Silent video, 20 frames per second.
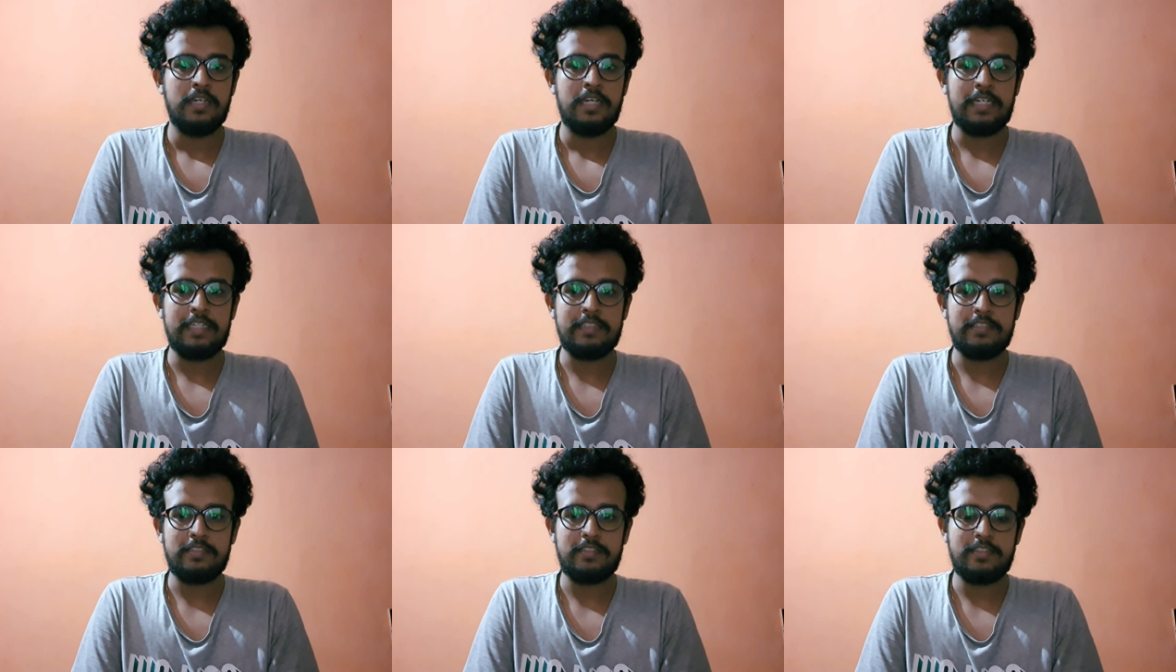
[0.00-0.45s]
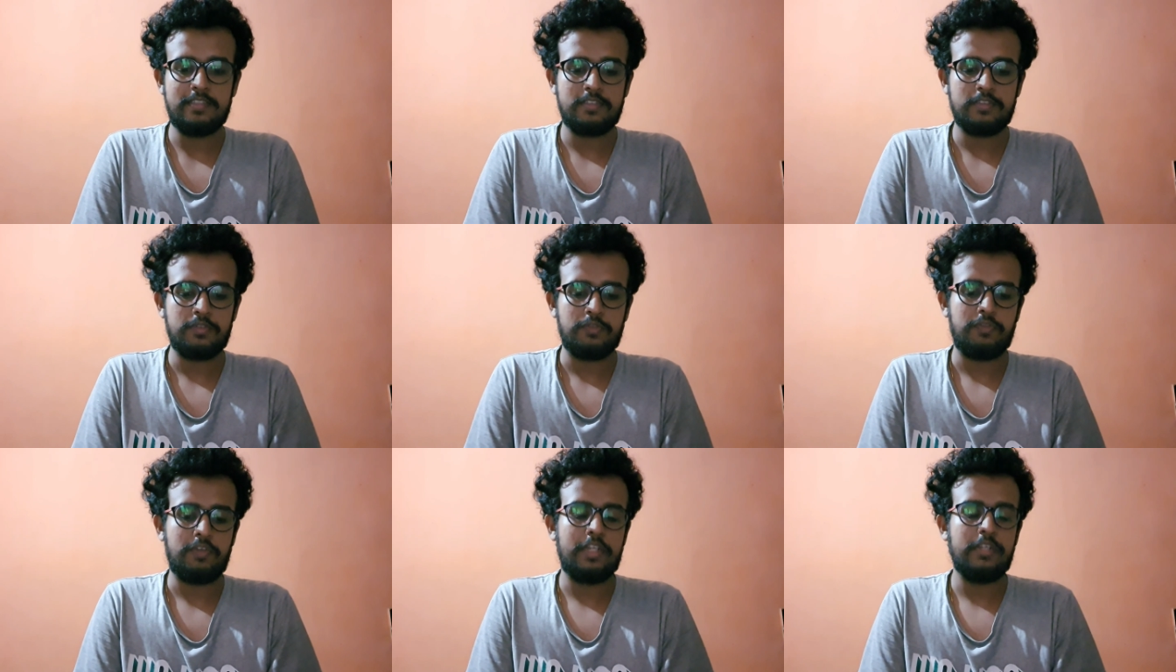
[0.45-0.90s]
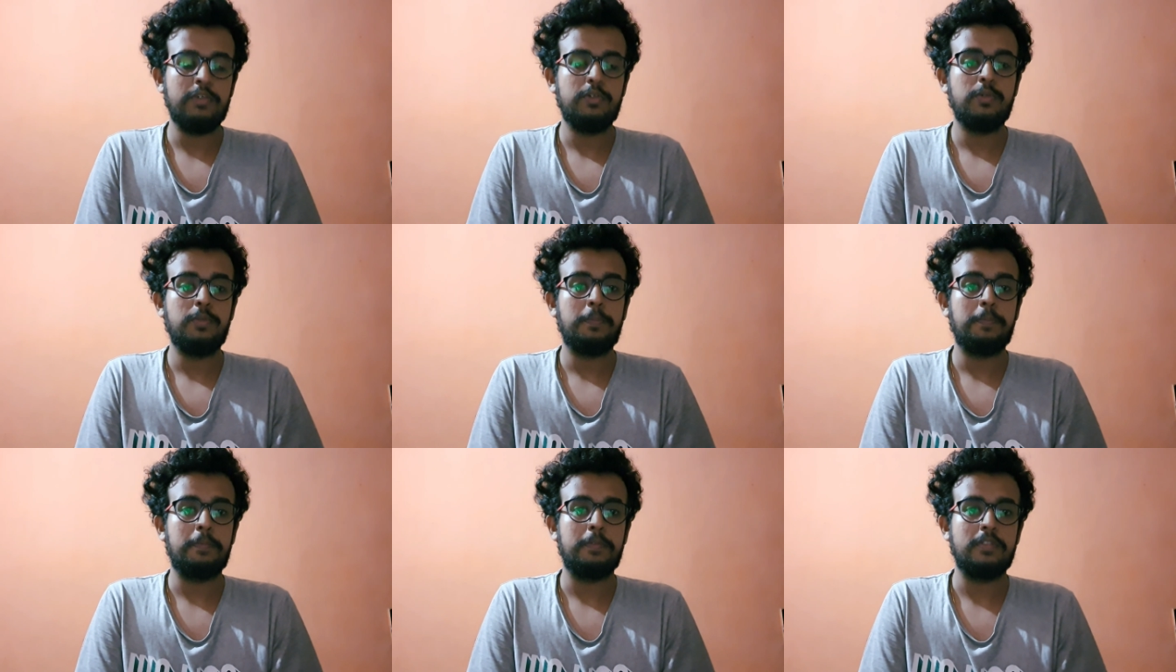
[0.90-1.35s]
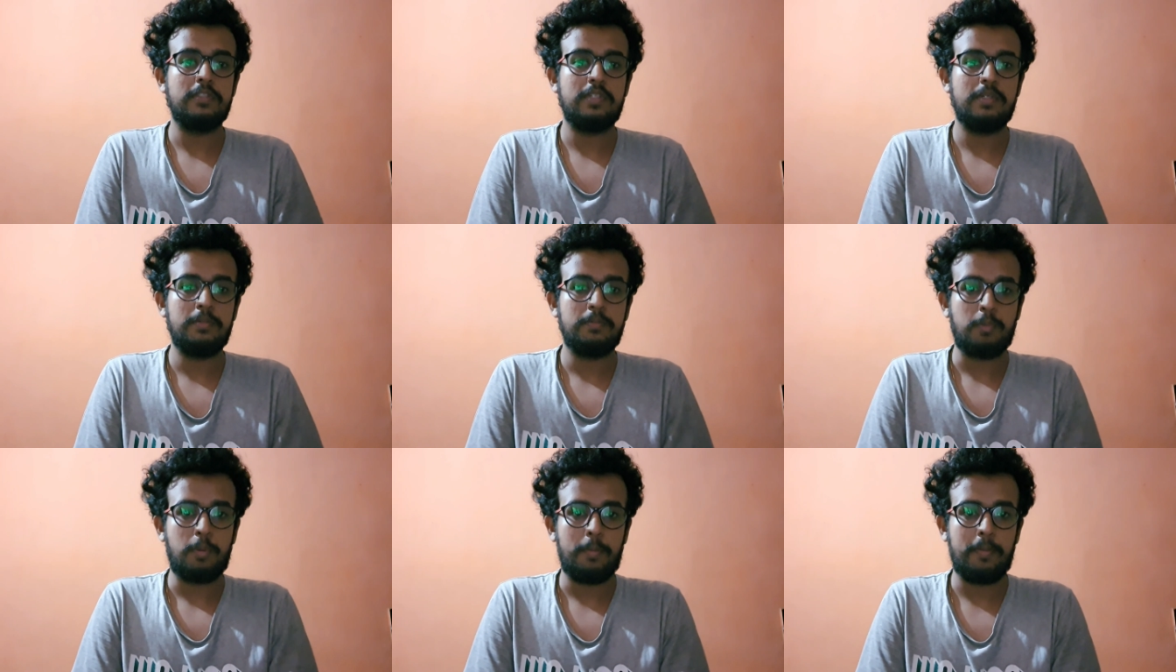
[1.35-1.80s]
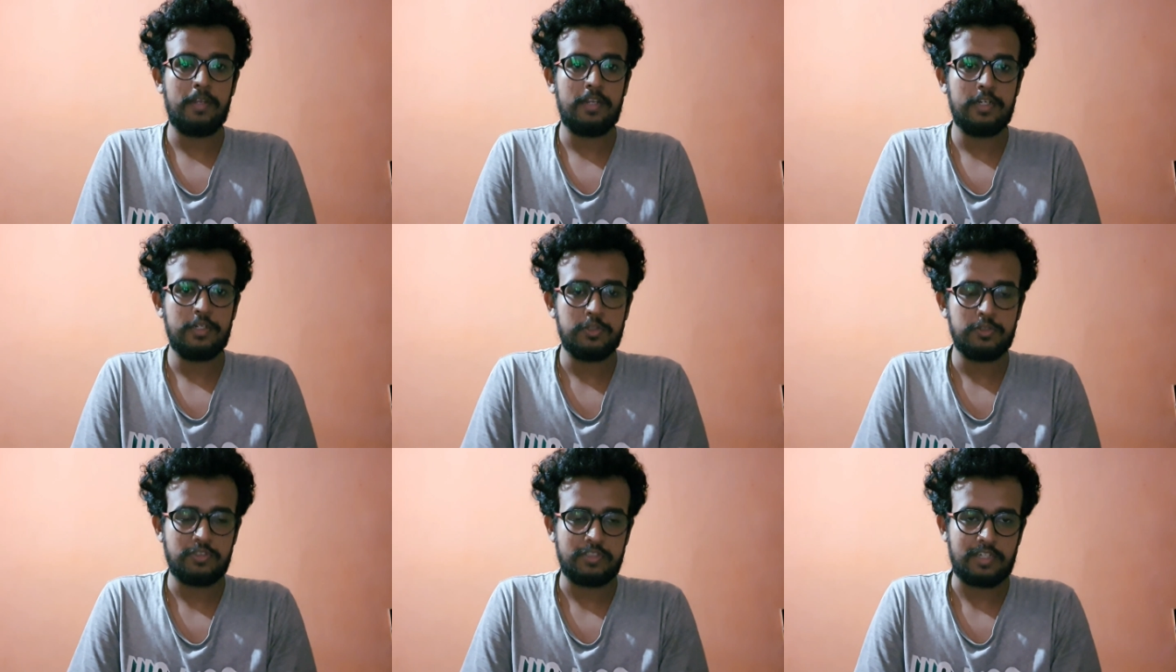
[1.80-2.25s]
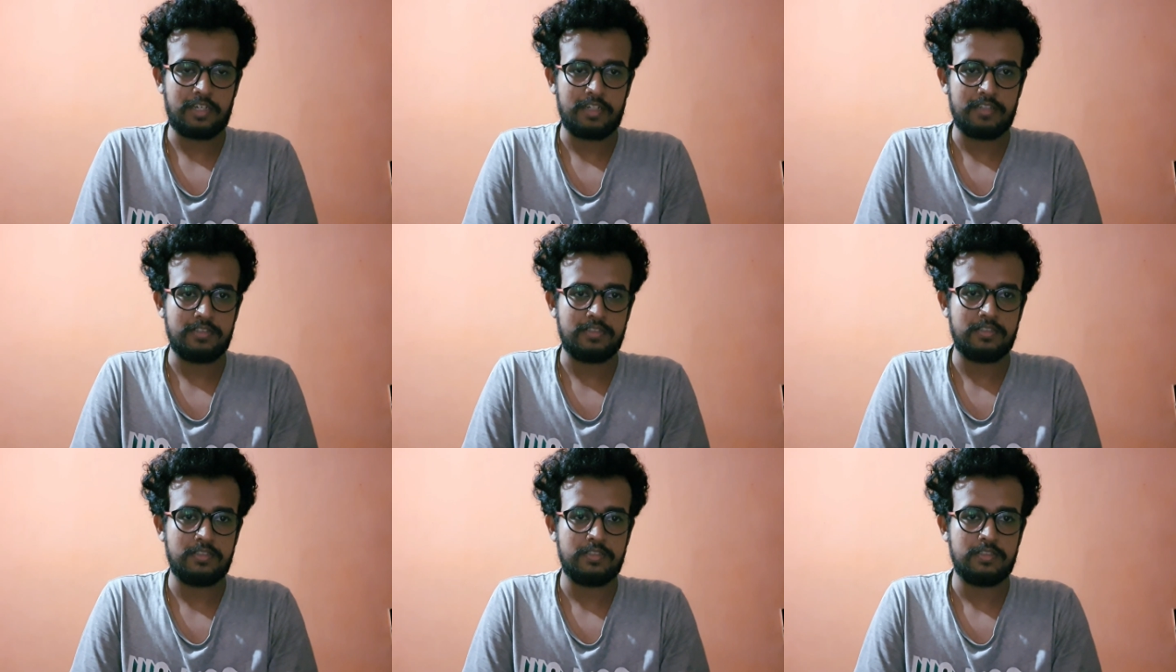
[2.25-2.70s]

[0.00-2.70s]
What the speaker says: in the sense when you put the mobile into charge,